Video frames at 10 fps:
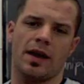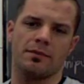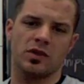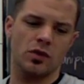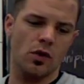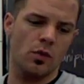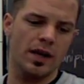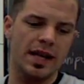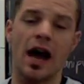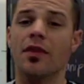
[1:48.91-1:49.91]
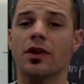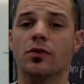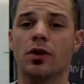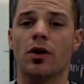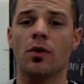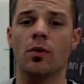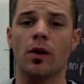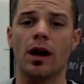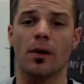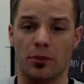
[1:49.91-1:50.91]
Okay, so now that you know
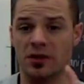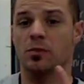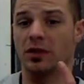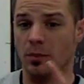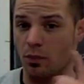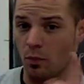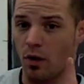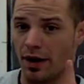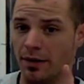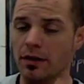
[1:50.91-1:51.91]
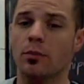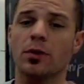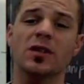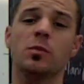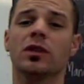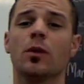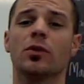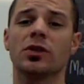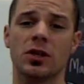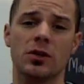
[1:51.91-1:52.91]
uh, principle number one, principle number
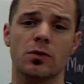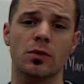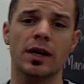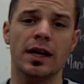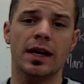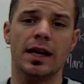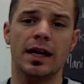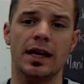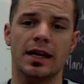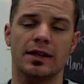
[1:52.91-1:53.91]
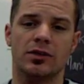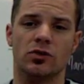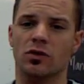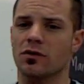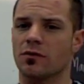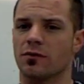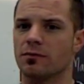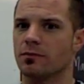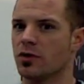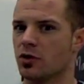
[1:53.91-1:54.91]
two is sort of
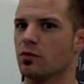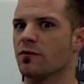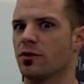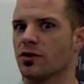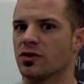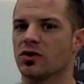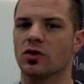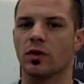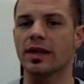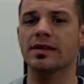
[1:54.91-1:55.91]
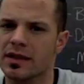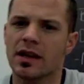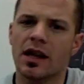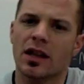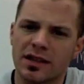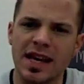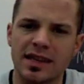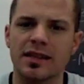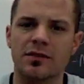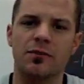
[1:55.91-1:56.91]
the reverse. So let's say, take
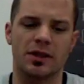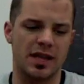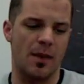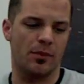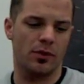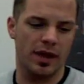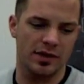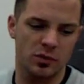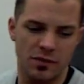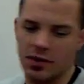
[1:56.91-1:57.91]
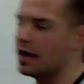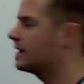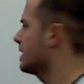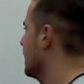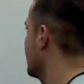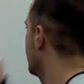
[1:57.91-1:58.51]
this for example. Okay, so we've got uh,